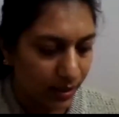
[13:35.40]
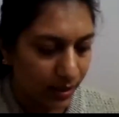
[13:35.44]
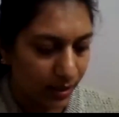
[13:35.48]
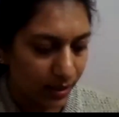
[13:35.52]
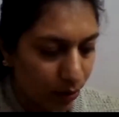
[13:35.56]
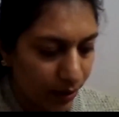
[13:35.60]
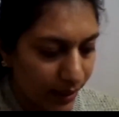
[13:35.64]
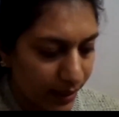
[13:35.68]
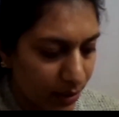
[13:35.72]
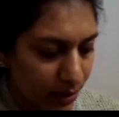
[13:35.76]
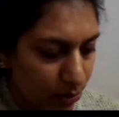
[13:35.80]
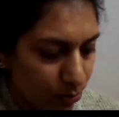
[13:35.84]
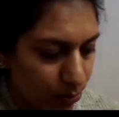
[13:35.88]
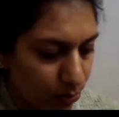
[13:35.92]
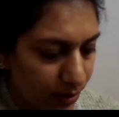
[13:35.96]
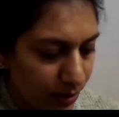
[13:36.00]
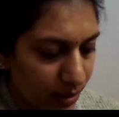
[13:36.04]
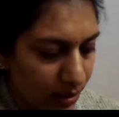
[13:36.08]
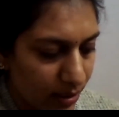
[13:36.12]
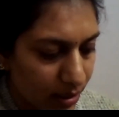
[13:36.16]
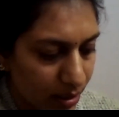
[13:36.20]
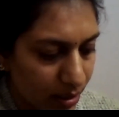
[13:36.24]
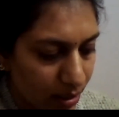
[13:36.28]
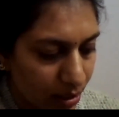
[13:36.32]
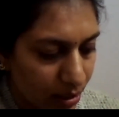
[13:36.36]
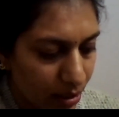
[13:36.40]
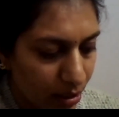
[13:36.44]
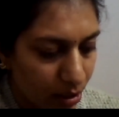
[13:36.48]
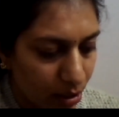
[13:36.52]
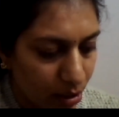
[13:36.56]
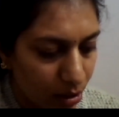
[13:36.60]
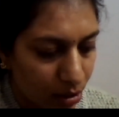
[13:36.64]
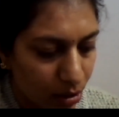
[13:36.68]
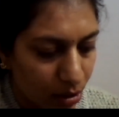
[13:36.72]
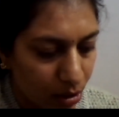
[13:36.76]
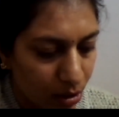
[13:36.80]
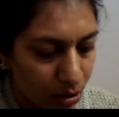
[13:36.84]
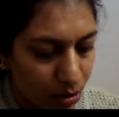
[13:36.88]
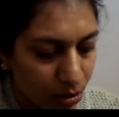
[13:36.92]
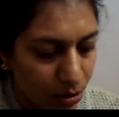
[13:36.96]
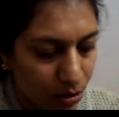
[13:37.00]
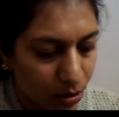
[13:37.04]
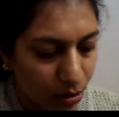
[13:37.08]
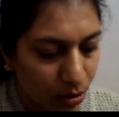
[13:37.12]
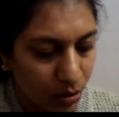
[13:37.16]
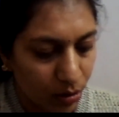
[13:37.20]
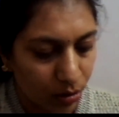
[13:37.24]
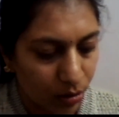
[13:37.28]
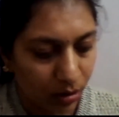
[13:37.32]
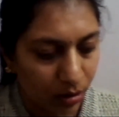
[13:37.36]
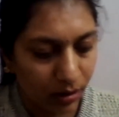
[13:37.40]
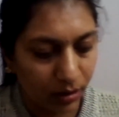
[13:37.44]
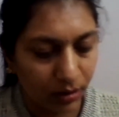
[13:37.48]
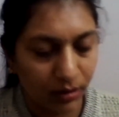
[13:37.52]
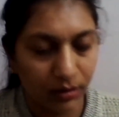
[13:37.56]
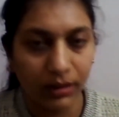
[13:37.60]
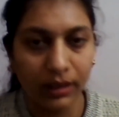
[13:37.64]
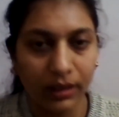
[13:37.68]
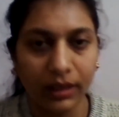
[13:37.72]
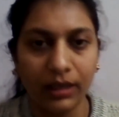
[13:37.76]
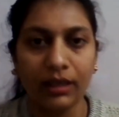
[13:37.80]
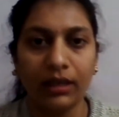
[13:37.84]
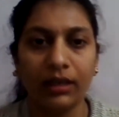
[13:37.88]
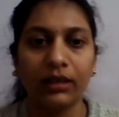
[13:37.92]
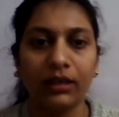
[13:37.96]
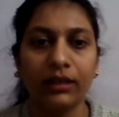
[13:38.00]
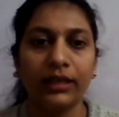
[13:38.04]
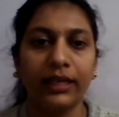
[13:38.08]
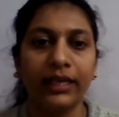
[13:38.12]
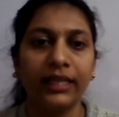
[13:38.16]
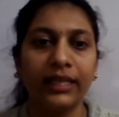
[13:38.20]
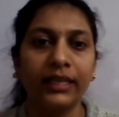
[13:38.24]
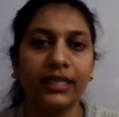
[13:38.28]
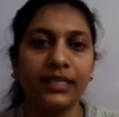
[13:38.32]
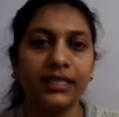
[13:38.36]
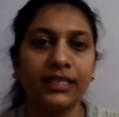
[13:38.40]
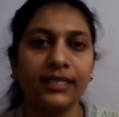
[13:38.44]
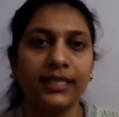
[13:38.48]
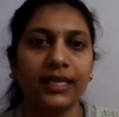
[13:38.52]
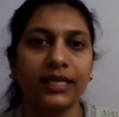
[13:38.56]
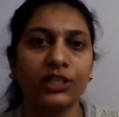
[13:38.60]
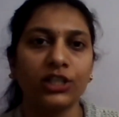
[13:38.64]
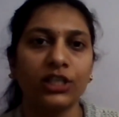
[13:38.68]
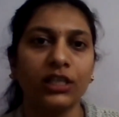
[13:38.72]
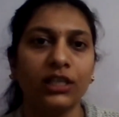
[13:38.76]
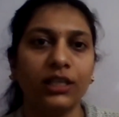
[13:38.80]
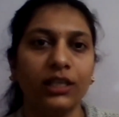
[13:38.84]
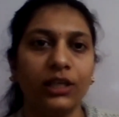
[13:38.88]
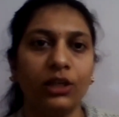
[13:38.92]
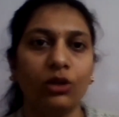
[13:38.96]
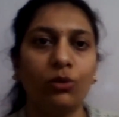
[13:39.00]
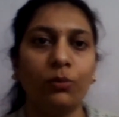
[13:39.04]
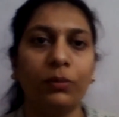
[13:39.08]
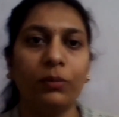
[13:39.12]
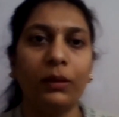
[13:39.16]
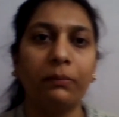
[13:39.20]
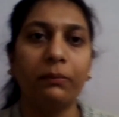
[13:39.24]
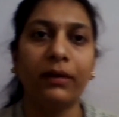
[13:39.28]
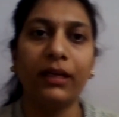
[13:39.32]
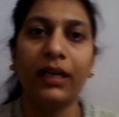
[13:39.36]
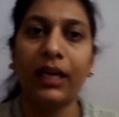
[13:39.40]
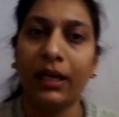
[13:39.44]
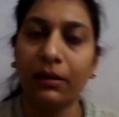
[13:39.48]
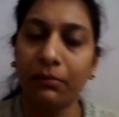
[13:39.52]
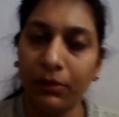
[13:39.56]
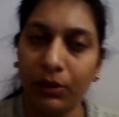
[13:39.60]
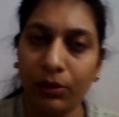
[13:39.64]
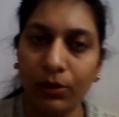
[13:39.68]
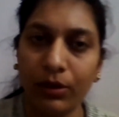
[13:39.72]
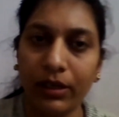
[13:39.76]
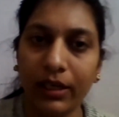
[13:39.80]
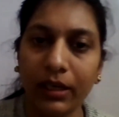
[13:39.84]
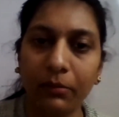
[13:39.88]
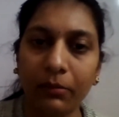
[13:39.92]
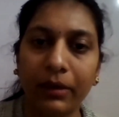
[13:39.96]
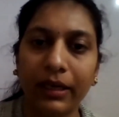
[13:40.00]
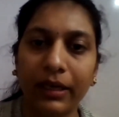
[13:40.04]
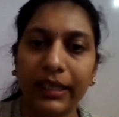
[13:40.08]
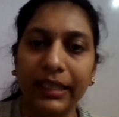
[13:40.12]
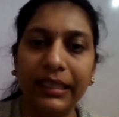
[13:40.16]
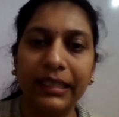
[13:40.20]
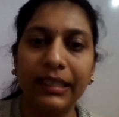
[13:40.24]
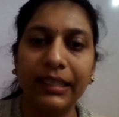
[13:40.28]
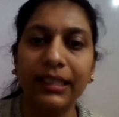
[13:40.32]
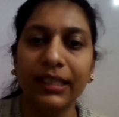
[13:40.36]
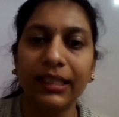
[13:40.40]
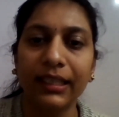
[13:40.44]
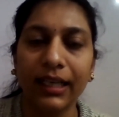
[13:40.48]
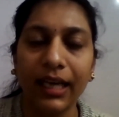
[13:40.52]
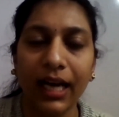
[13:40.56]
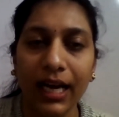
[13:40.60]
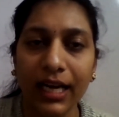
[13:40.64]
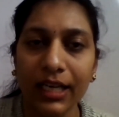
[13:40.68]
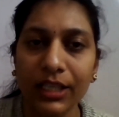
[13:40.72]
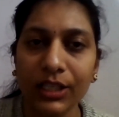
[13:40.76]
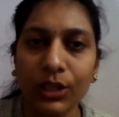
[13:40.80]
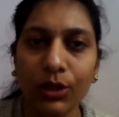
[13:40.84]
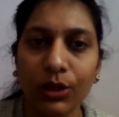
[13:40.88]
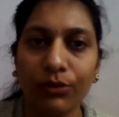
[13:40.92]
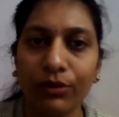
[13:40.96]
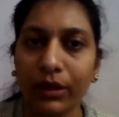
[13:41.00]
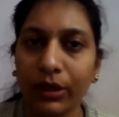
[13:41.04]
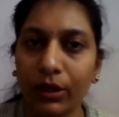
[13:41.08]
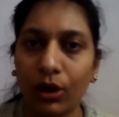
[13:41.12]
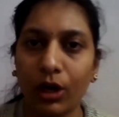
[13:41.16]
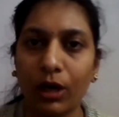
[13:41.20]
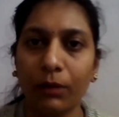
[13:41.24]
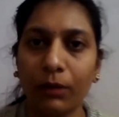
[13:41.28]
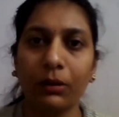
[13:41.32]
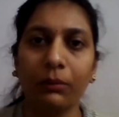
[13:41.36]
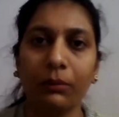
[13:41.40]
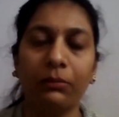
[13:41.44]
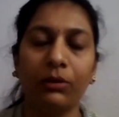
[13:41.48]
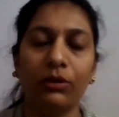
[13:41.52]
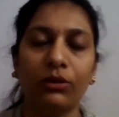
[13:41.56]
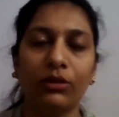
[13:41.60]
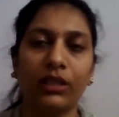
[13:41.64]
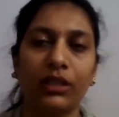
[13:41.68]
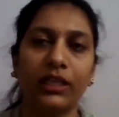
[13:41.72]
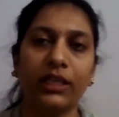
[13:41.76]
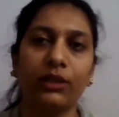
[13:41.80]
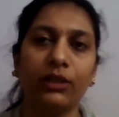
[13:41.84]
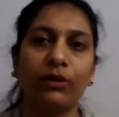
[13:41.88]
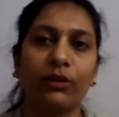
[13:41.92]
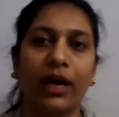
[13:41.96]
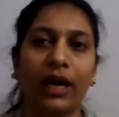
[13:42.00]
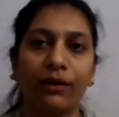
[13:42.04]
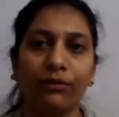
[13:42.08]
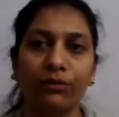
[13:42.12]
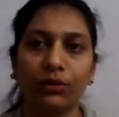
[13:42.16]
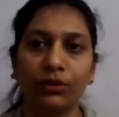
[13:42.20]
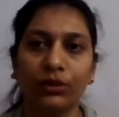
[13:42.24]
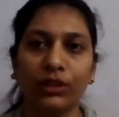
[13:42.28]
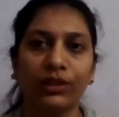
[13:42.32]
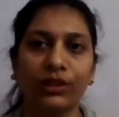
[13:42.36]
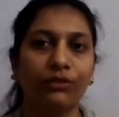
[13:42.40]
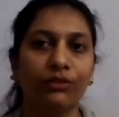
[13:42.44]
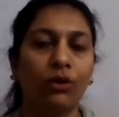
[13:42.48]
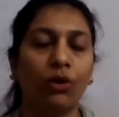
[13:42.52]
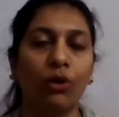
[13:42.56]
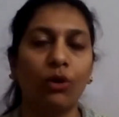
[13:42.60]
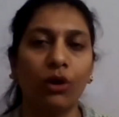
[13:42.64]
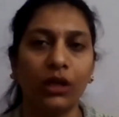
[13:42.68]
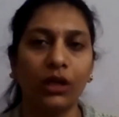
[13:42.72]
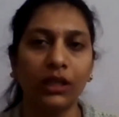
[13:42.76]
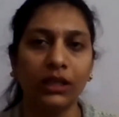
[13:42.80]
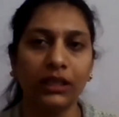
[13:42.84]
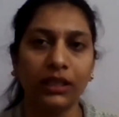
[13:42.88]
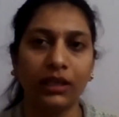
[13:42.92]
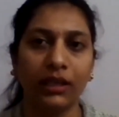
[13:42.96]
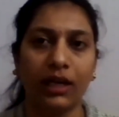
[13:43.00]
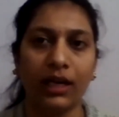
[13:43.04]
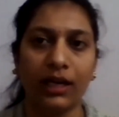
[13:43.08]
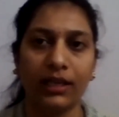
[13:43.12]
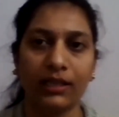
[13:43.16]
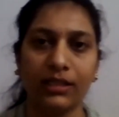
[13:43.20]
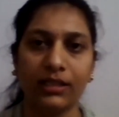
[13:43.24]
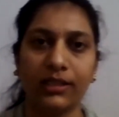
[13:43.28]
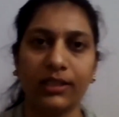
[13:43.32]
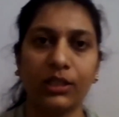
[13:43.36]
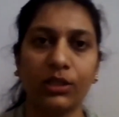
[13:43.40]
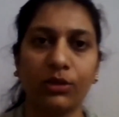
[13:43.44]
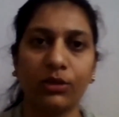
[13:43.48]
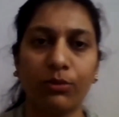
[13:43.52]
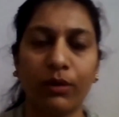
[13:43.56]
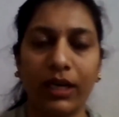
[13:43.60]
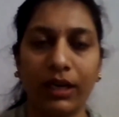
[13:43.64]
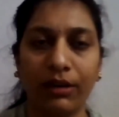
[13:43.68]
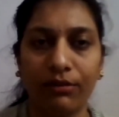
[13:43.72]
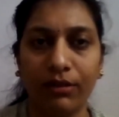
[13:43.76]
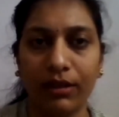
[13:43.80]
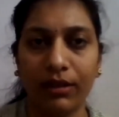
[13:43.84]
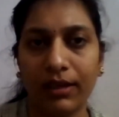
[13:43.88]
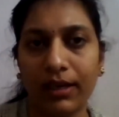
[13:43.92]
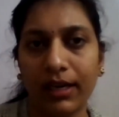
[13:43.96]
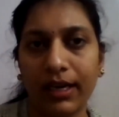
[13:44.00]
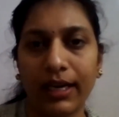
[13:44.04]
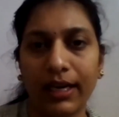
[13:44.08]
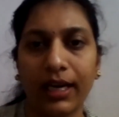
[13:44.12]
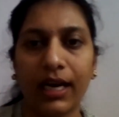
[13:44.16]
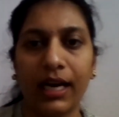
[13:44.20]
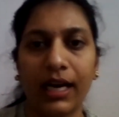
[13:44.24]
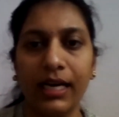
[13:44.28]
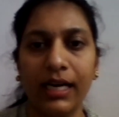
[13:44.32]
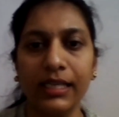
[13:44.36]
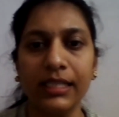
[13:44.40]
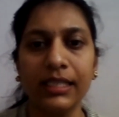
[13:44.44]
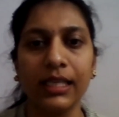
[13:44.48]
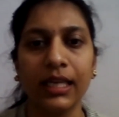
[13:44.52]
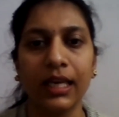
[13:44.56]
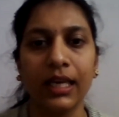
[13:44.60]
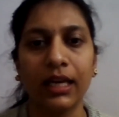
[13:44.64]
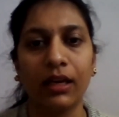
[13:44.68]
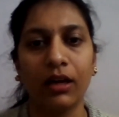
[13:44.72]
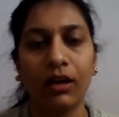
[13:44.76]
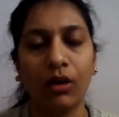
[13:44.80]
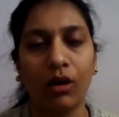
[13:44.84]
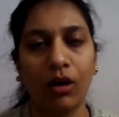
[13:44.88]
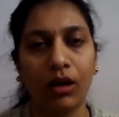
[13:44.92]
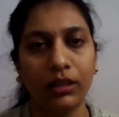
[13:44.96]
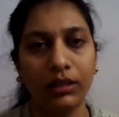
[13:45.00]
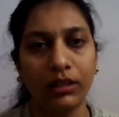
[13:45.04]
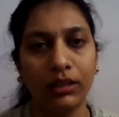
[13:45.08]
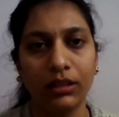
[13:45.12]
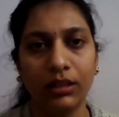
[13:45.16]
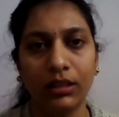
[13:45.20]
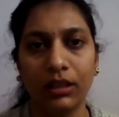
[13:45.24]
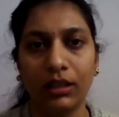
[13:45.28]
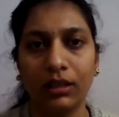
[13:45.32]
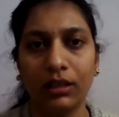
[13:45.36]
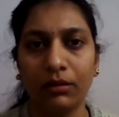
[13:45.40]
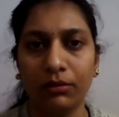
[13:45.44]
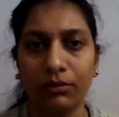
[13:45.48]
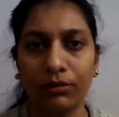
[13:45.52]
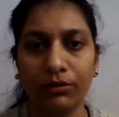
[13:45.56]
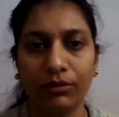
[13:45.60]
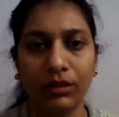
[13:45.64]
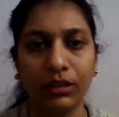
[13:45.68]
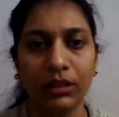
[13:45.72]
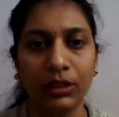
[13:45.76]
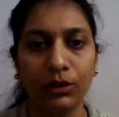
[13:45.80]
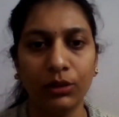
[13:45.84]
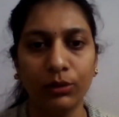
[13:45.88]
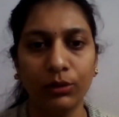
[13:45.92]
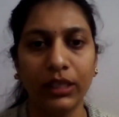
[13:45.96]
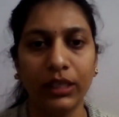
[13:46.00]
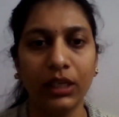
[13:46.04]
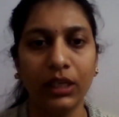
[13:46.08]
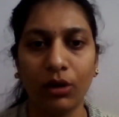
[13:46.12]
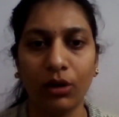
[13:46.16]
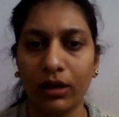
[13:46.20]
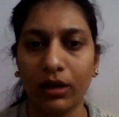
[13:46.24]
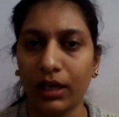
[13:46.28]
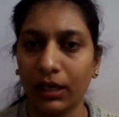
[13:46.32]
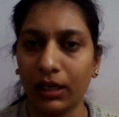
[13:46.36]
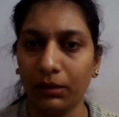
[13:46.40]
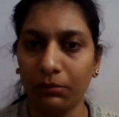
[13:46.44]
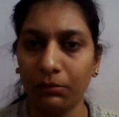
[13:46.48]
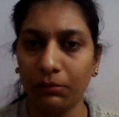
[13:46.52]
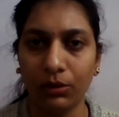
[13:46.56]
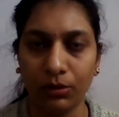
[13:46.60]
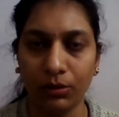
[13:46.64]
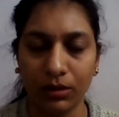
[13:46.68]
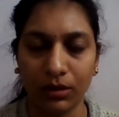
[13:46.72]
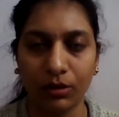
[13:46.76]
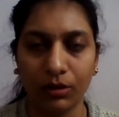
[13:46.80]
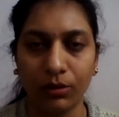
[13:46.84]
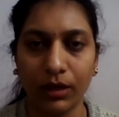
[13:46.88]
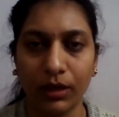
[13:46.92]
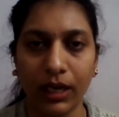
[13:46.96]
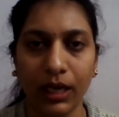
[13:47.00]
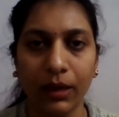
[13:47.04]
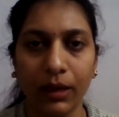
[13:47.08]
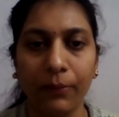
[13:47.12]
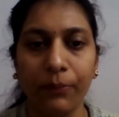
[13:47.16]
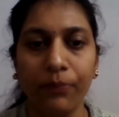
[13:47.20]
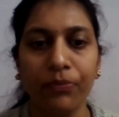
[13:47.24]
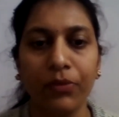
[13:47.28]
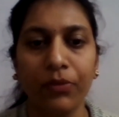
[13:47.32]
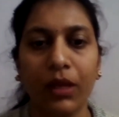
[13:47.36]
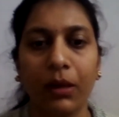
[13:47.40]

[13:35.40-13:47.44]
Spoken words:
Okay, students. So, in this session, you people are muted, but in the class, you will not be muted. You have to give all the answers whenever I ask on doing your unmute. Okay.